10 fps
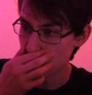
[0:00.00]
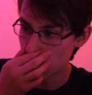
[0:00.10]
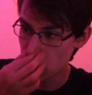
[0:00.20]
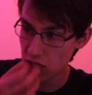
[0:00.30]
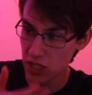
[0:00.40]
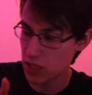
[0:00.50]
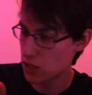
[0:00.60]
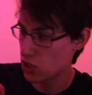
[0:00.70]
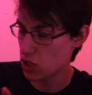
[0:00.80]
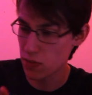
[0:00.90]

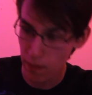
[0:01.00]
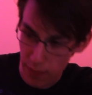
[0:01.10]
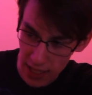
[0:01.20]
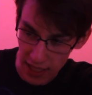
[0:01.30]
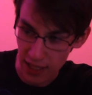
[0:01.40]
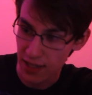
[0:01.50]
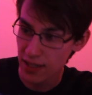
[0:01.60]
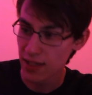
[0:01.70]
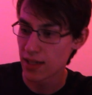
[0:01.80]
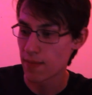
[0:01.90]
Just me
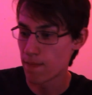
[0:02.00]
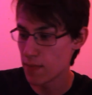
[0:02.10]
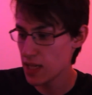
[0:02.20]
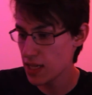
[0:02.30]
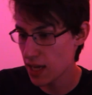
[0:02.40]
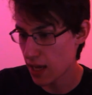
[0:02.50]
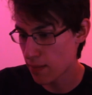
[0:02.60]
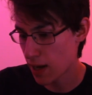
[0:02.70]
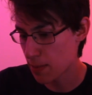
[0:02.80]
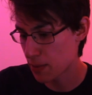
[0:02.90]
and
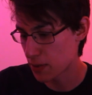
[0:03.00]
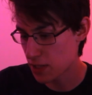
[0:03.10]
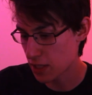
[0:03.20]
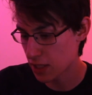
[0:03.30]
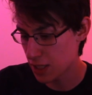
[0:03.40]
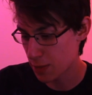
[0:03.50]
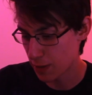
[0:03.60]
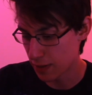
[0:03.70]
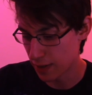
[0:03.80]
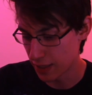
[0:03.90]
my personal
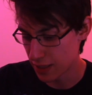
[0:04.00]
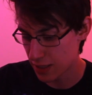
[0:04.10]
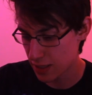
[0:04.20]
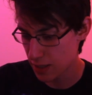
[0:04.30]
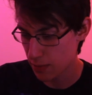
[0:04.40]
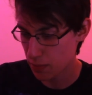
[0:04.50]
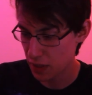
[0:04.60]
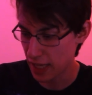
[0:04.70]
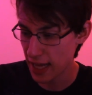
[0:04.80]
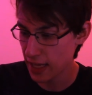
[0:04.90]
experience
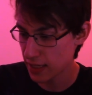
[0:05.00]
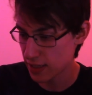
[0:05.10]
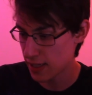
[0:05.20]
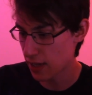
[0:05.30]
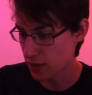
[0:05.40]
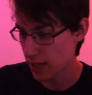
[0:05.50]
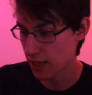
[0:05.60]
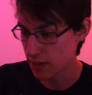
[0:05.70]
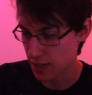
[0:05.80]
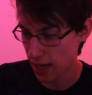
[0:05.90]
playing
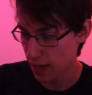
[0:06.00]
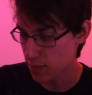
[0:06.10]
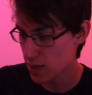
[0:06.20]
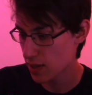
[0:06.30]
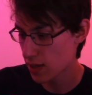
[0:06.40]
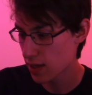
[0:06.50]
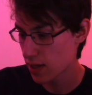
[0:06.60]
Telltale's games.